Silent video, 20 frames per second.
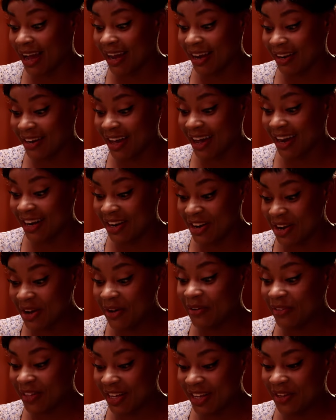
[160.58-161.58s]
I, I
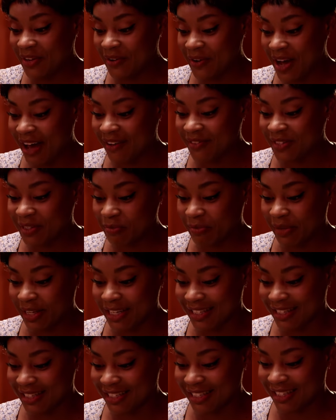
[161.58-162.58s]
know that you have some
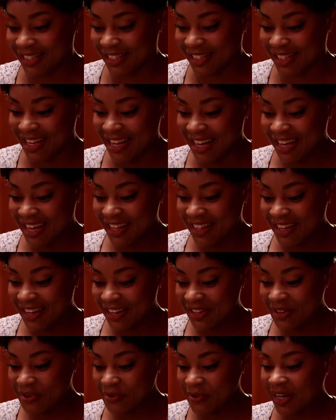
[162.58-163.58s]
places
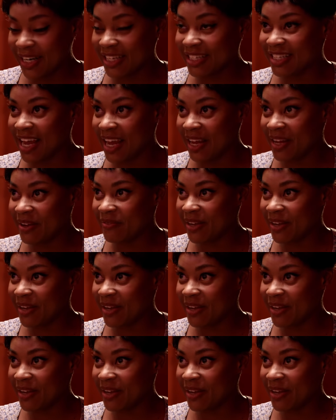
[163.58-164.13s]
that you want to take